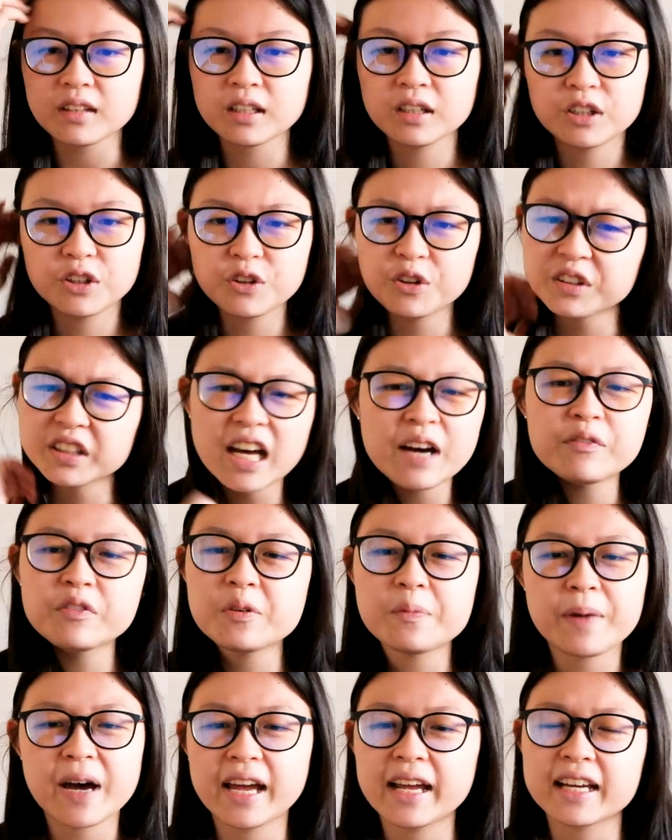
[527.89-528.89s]
You don't have
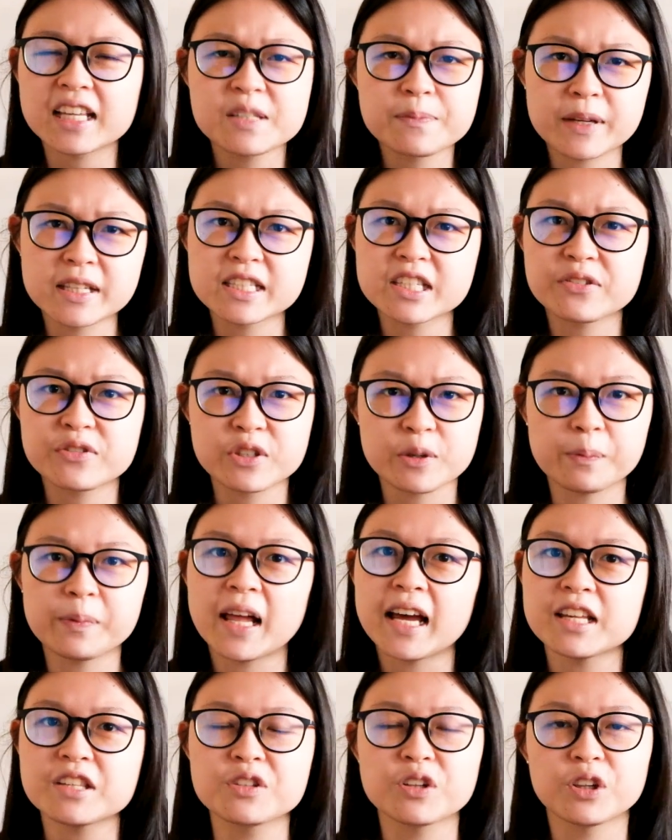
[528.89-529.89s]
to buy expensive
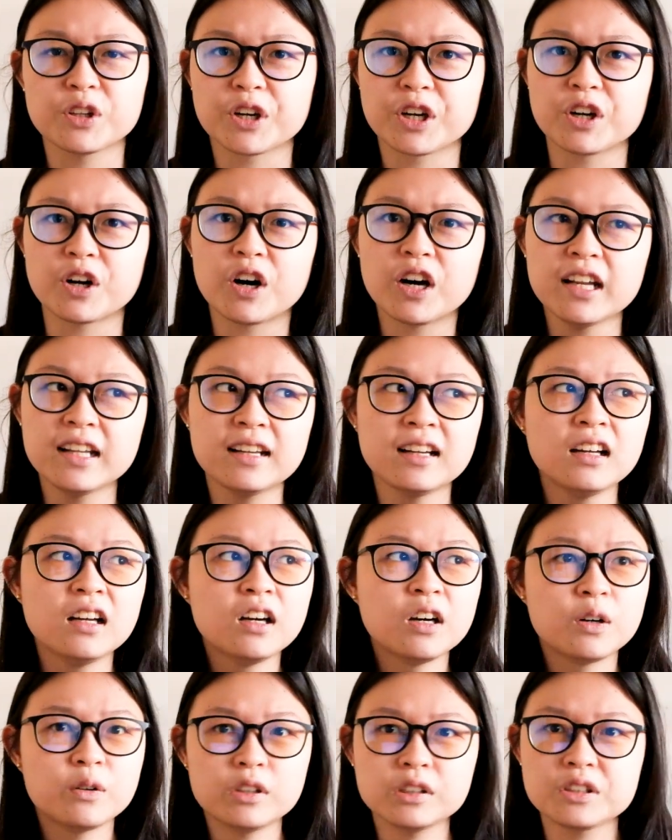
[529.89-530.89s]
supplies to learn on.
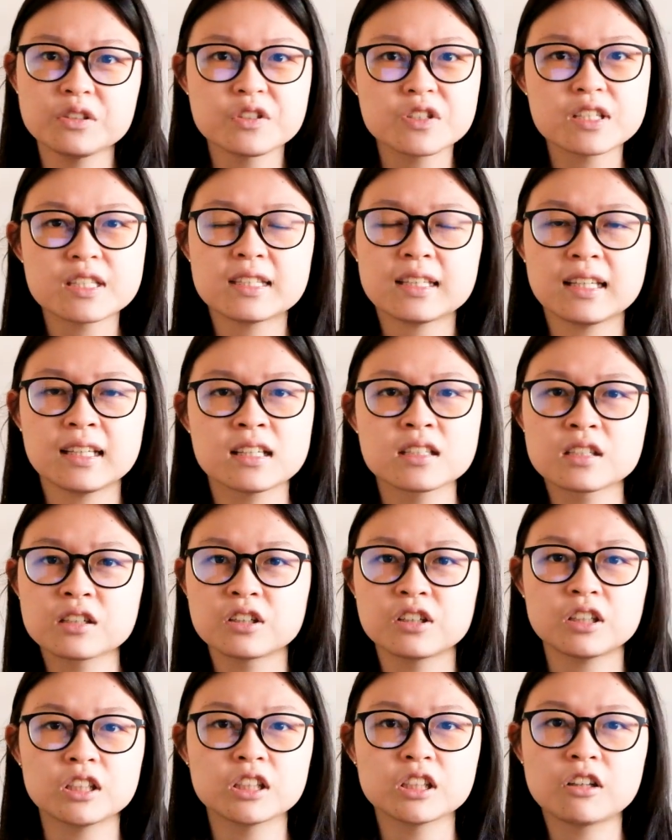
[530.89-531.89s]
What you just need is a
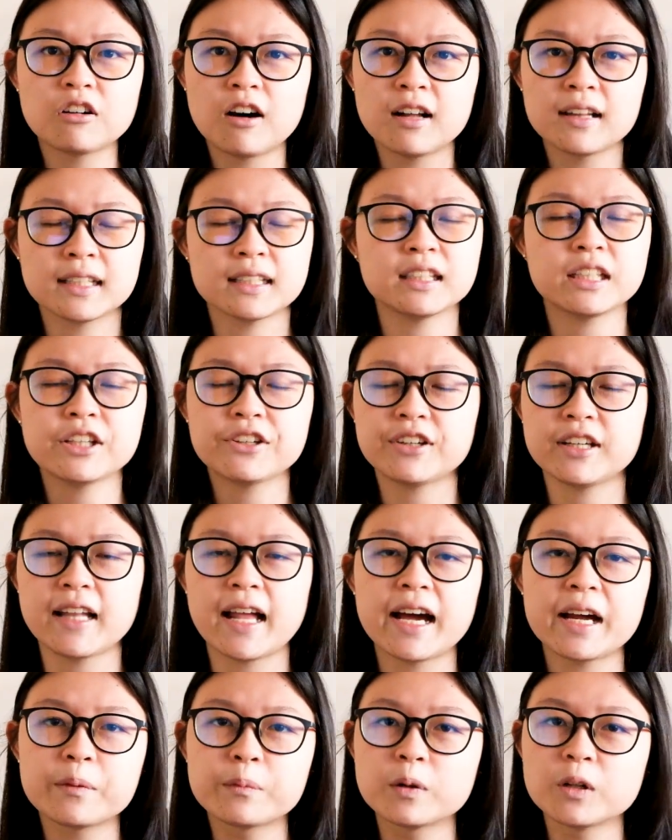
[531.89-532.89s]
good quality,
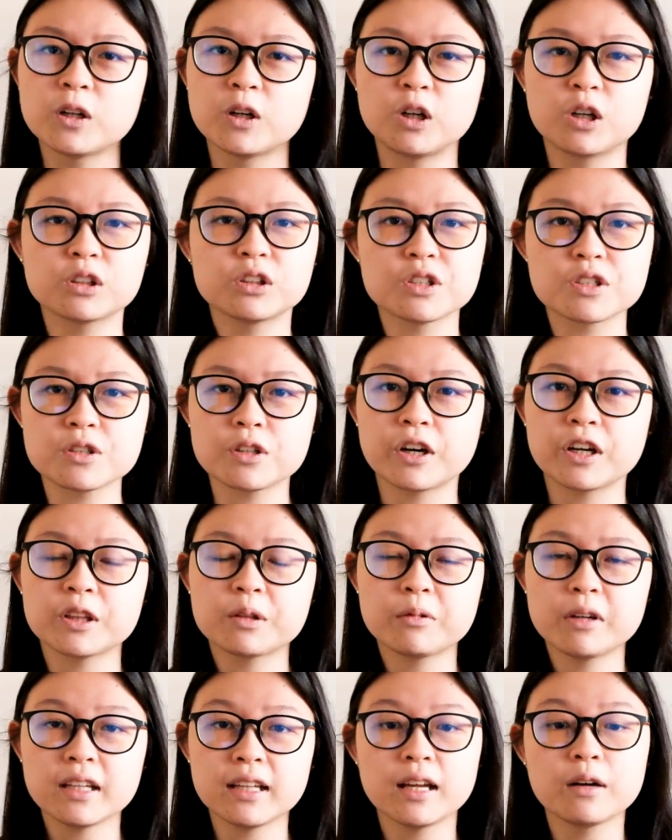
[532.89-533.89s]
reliable hook to start
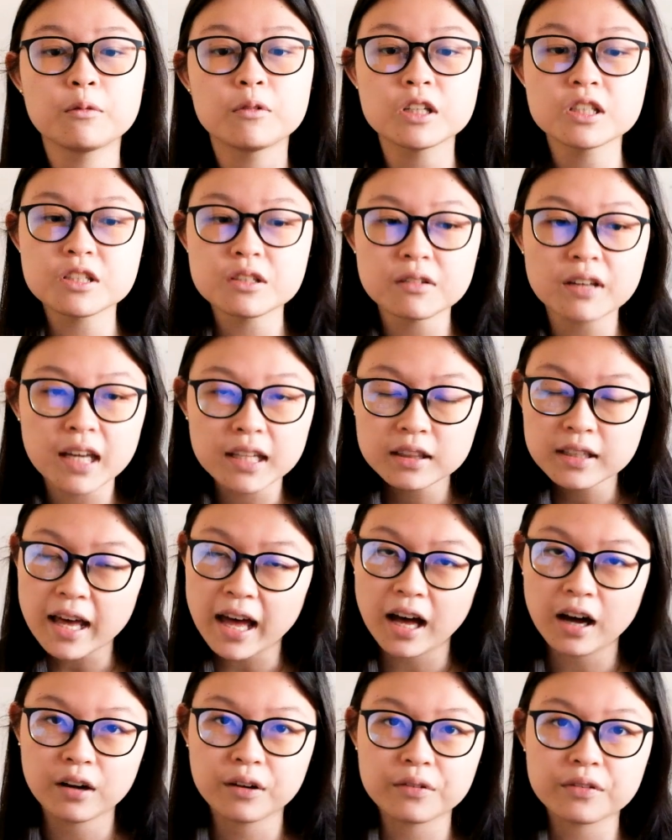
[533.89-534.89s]
with. And once you get the
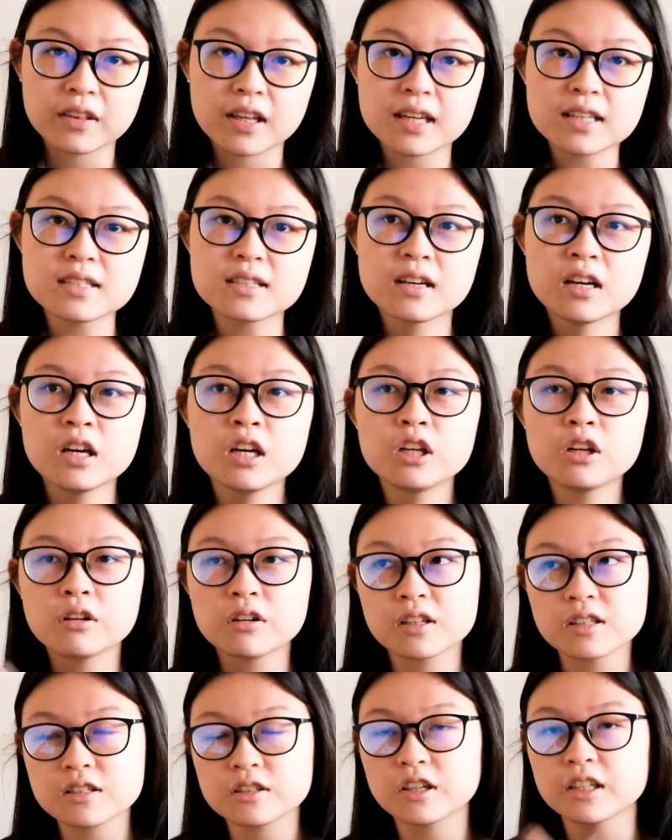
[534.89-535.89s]
hang of things, you
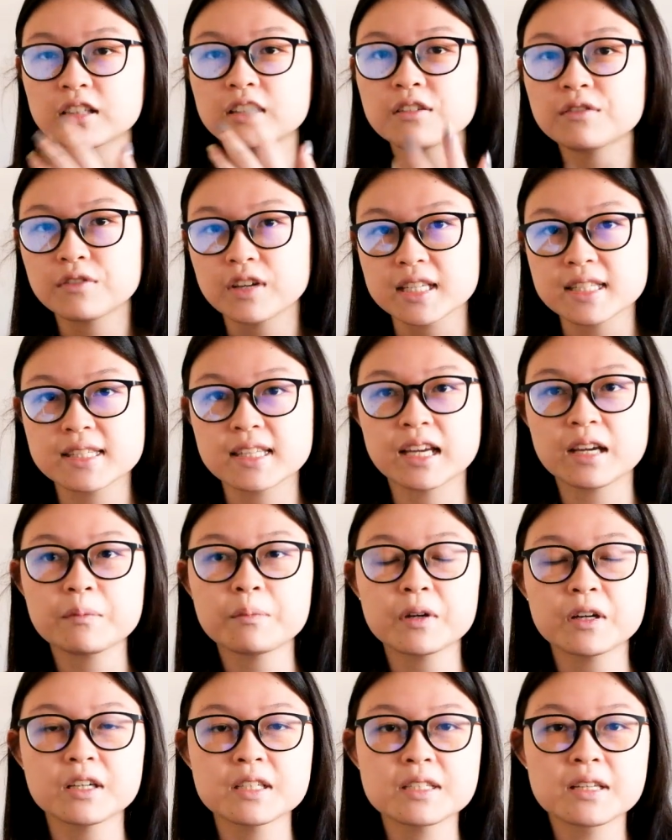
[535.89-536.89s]
can start investing,
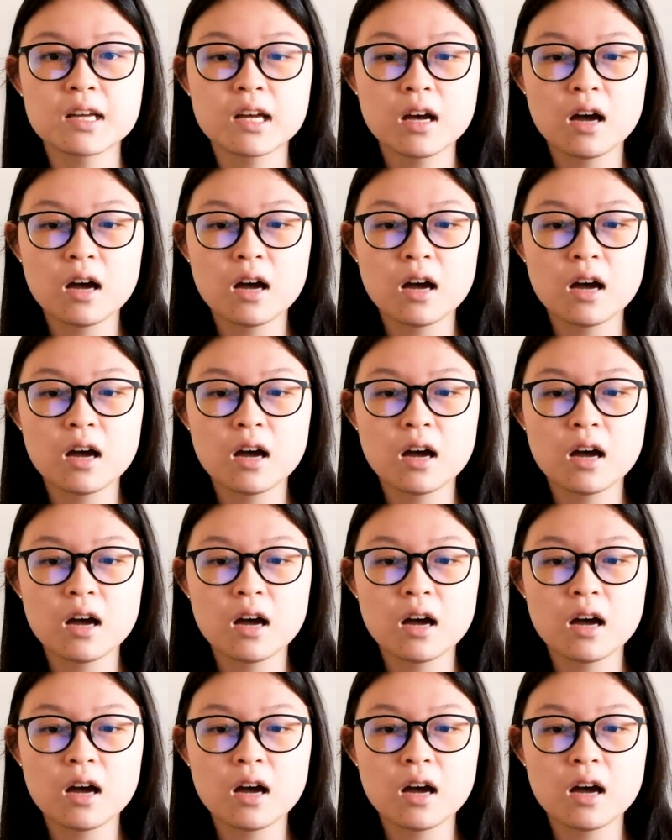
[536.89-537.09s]
because